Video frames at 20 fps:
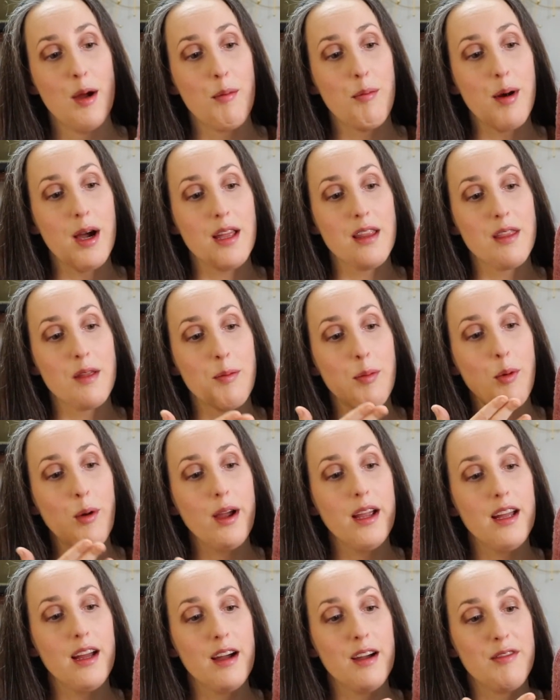But the
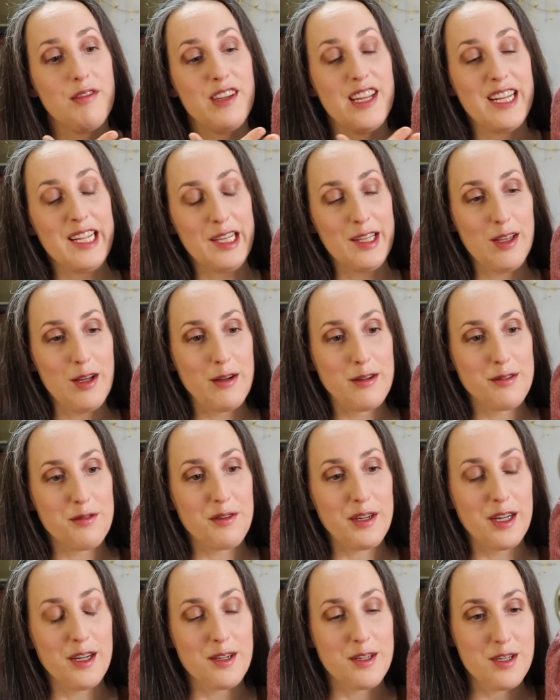point of knitting clothes
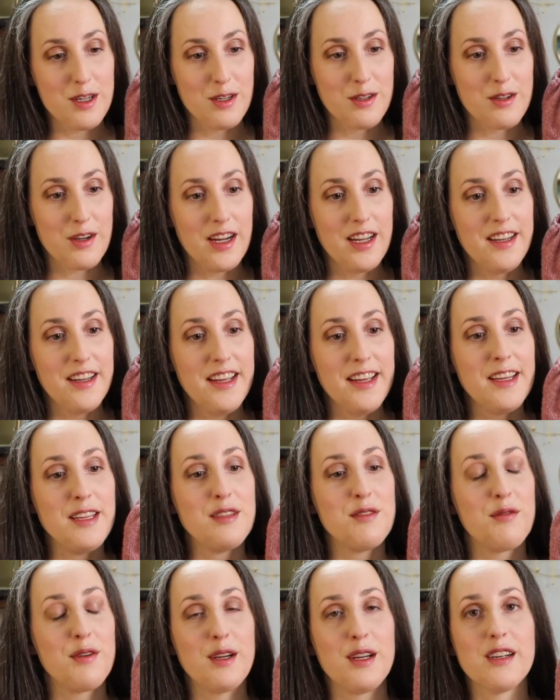for your children
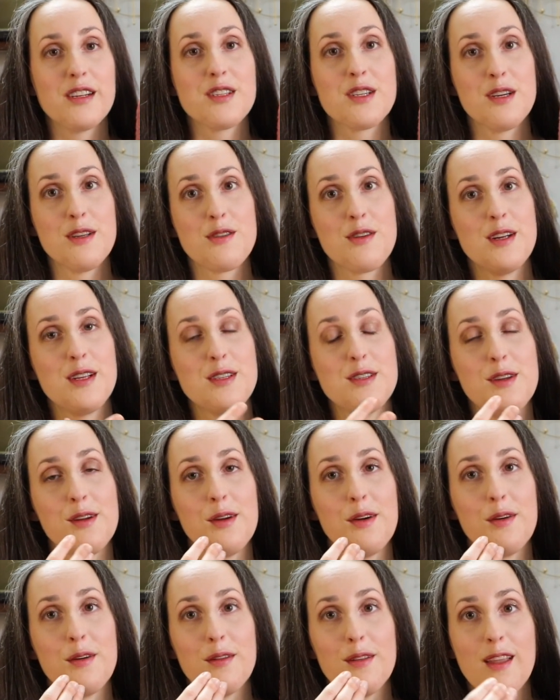is for your children
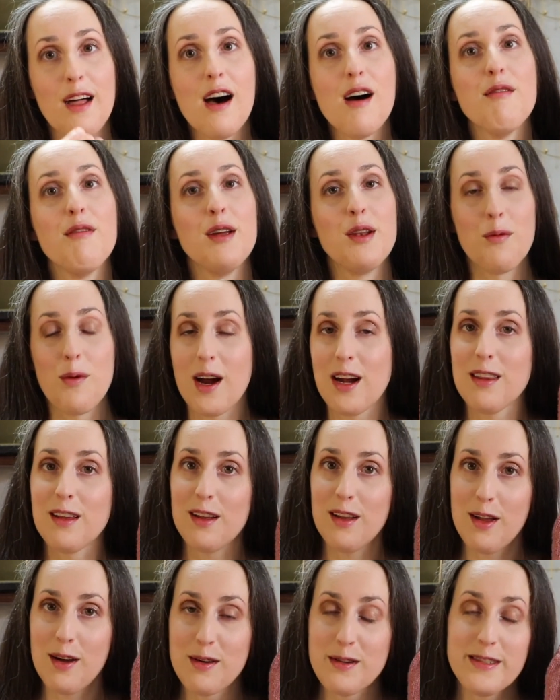to love and wear the
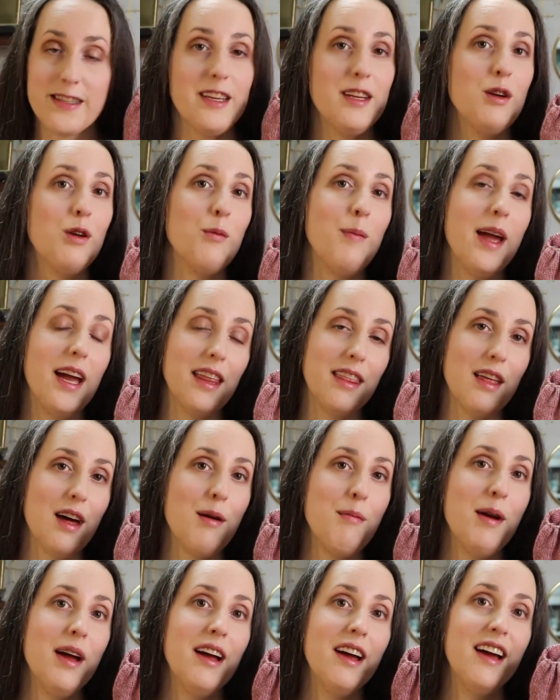clothes that you make
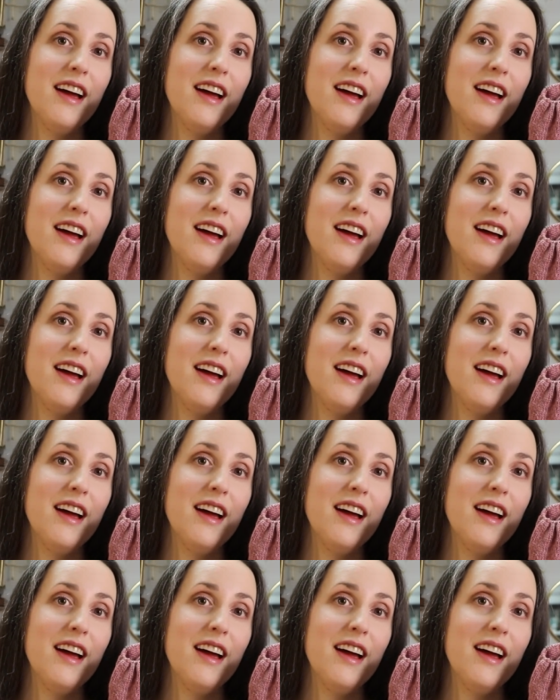them,